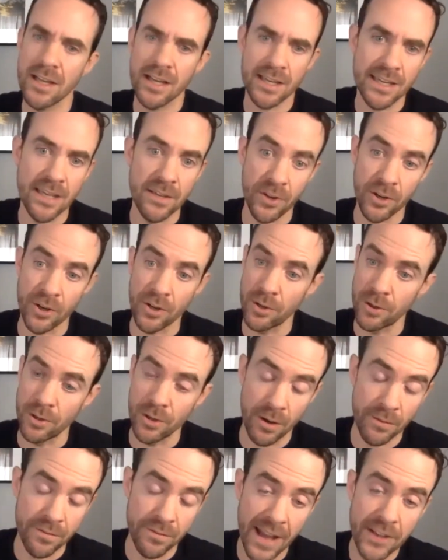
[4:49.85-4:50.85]

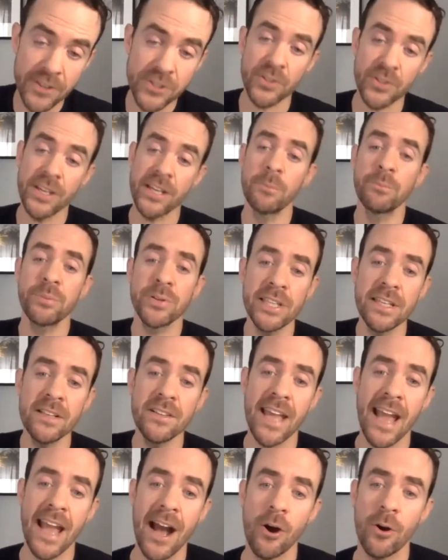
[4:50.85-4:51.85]
either eventually
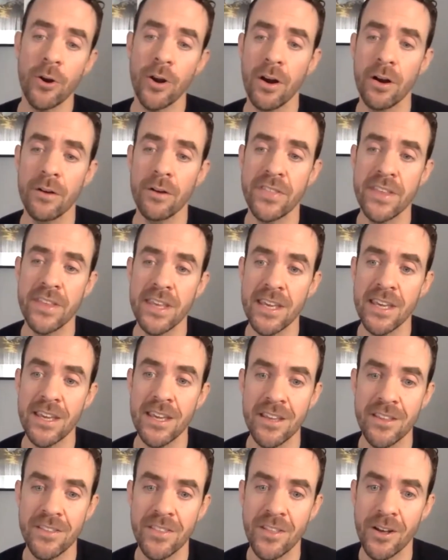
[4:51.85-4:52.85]
completely out of
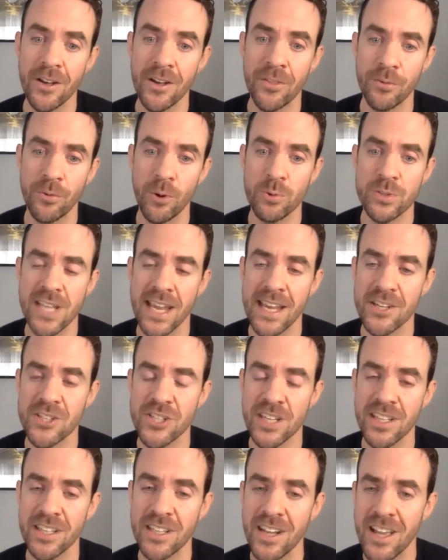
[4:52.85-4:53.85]
the
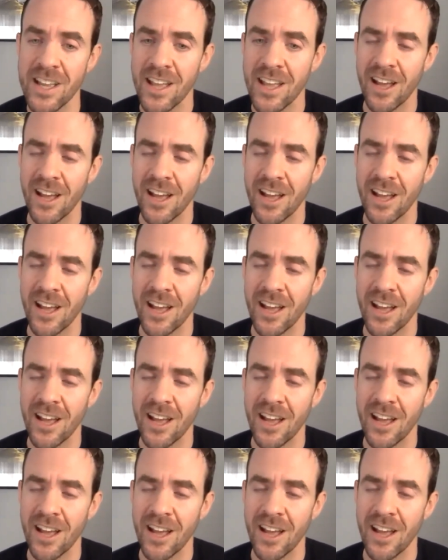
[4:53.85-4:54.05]
rotation,